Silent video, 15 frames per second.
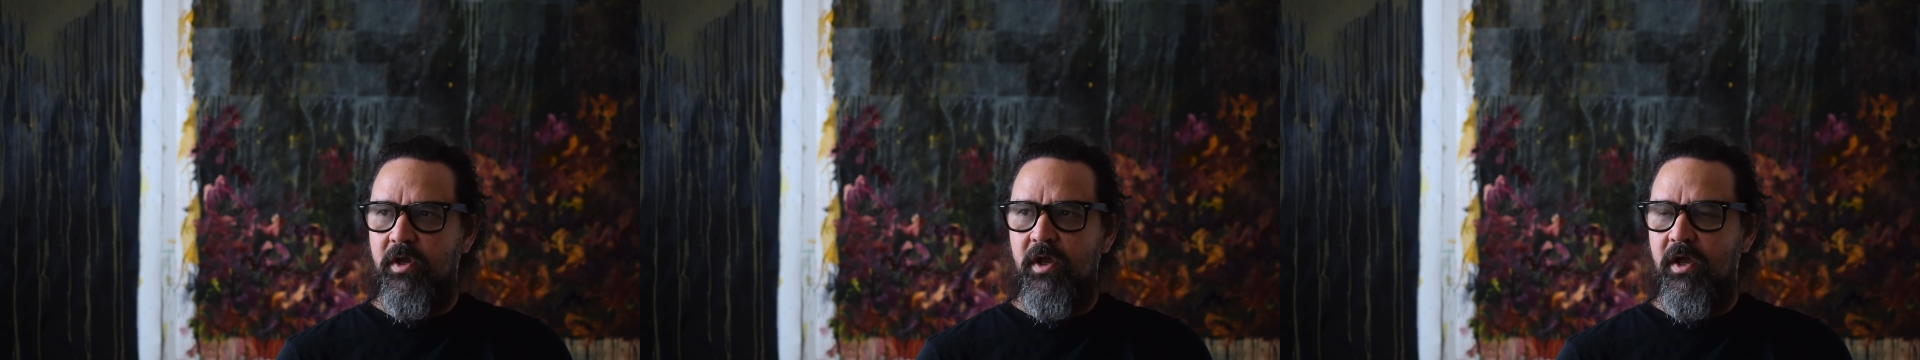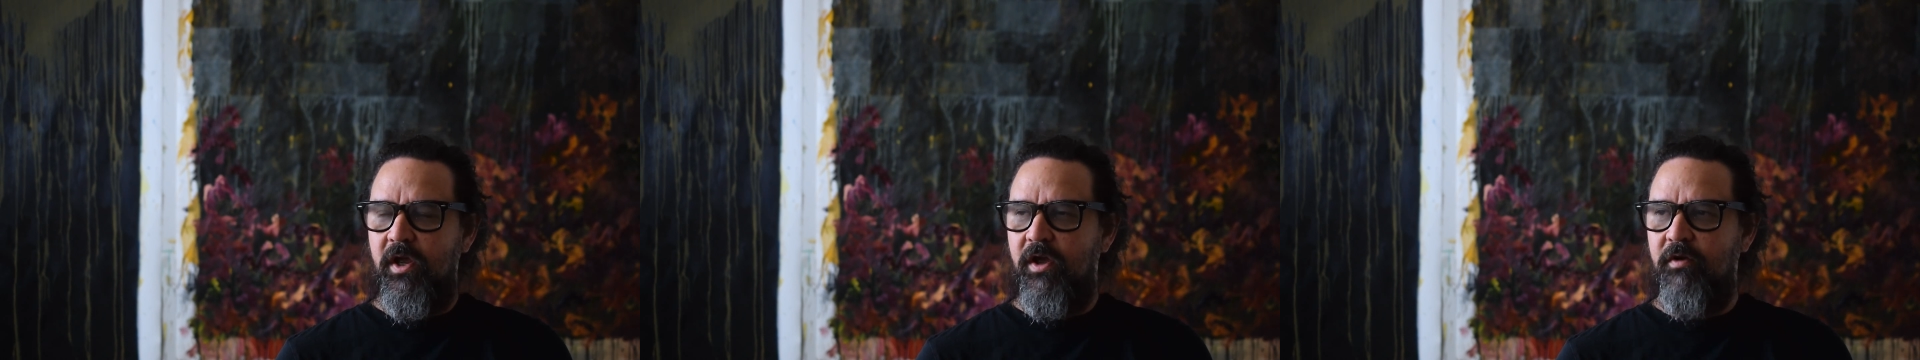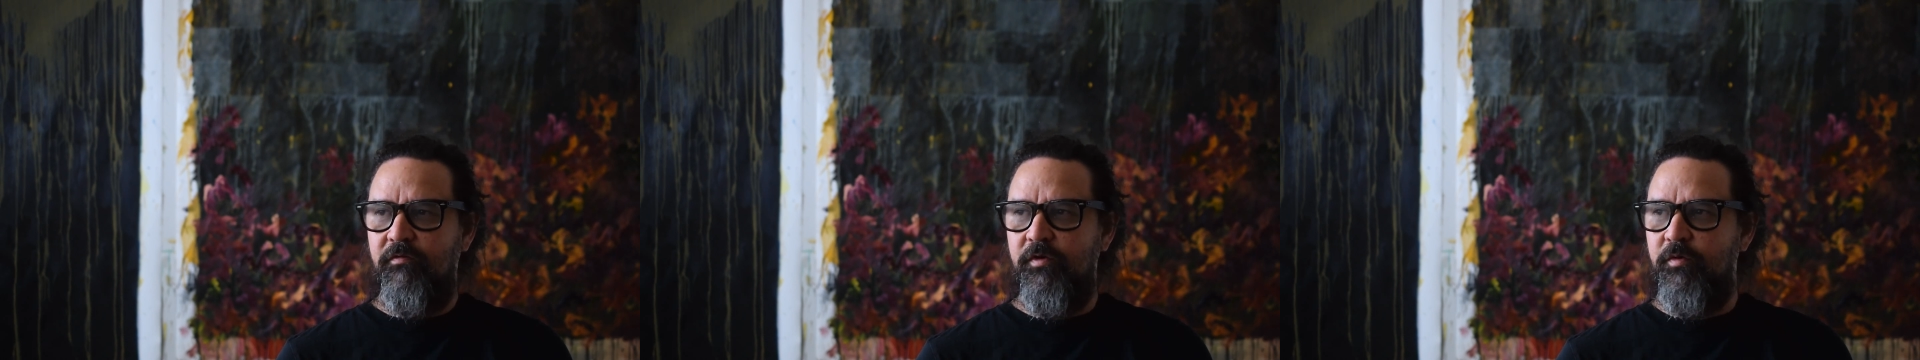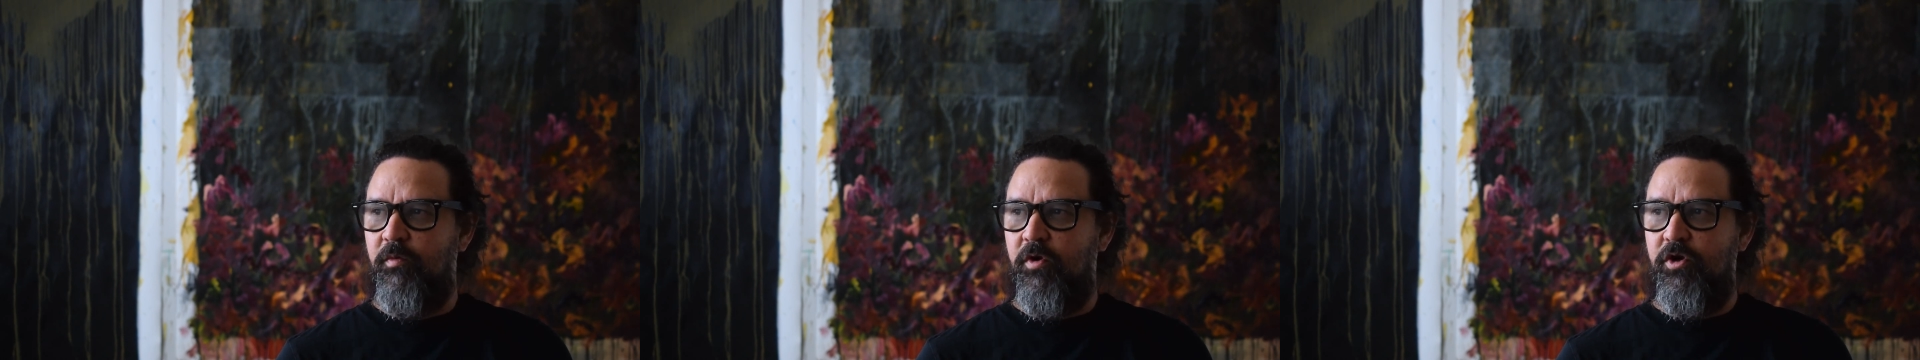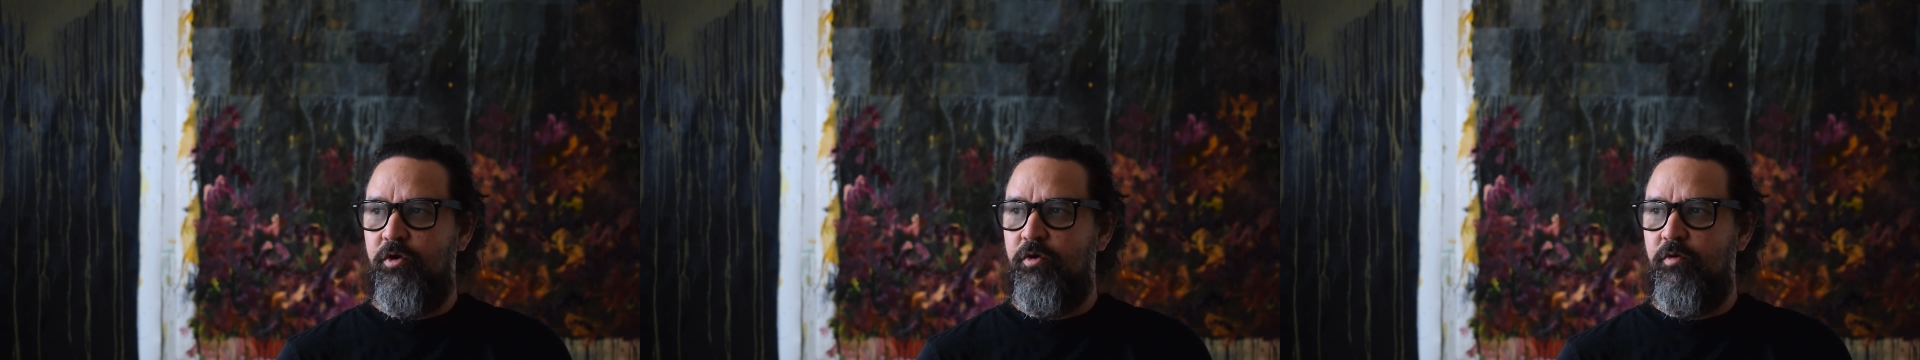
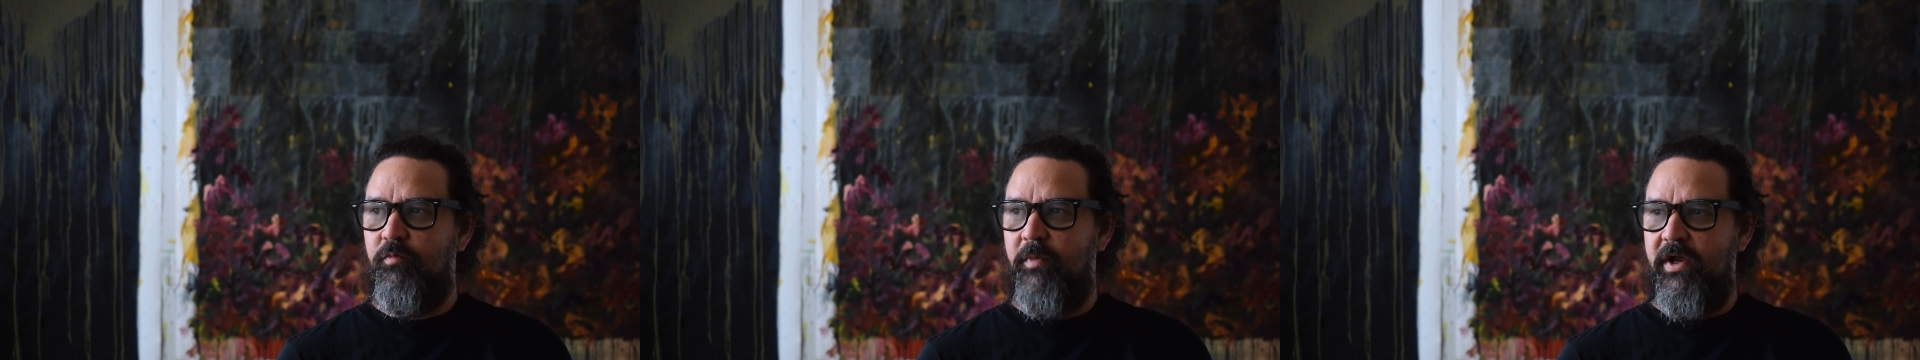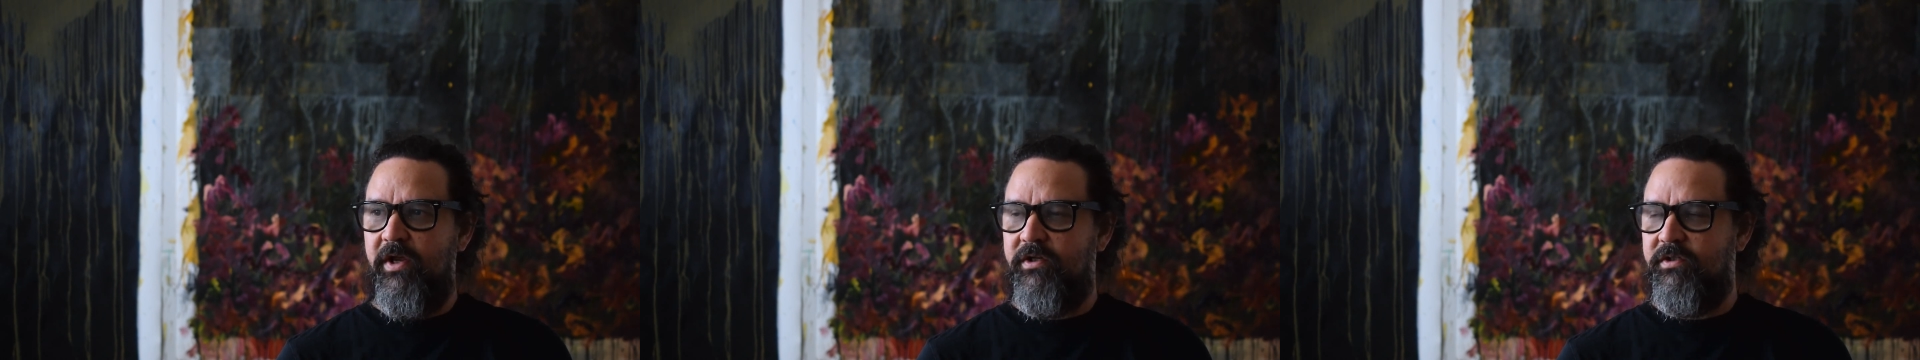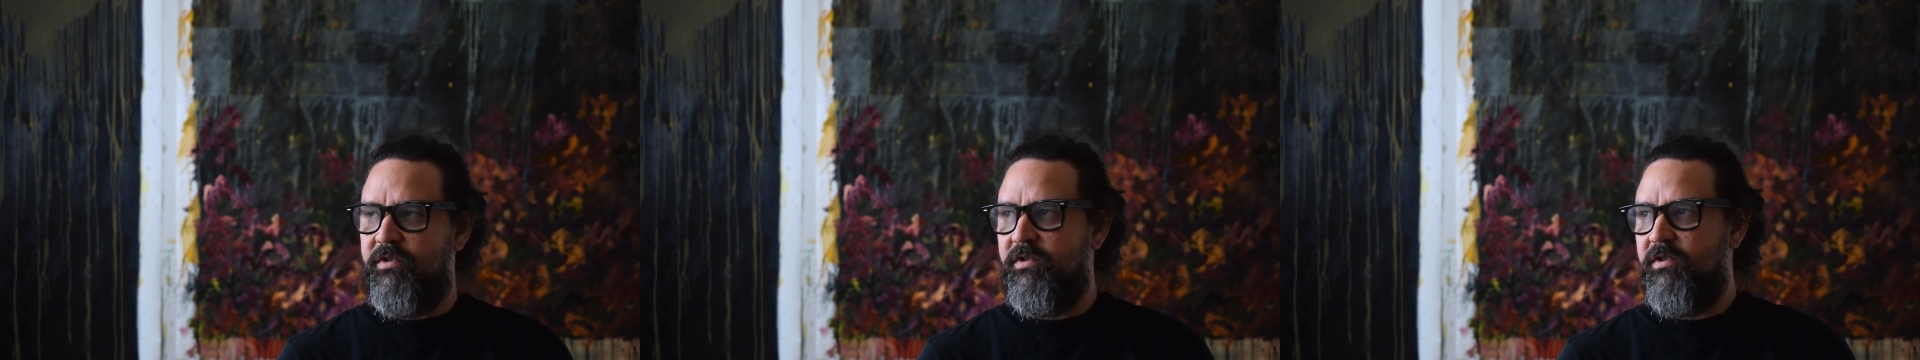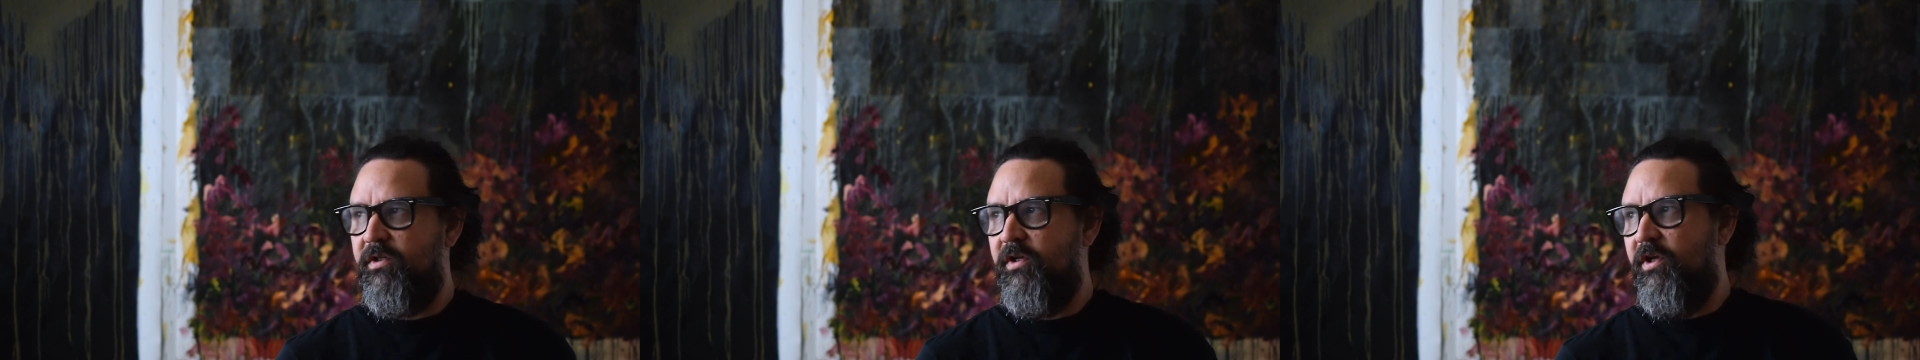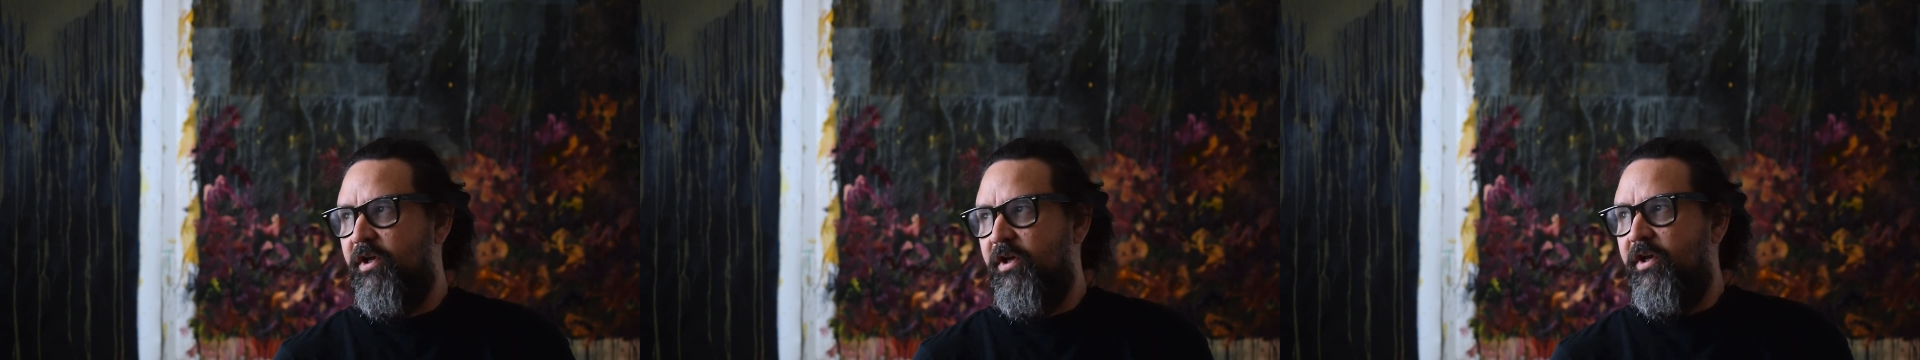everyone who makes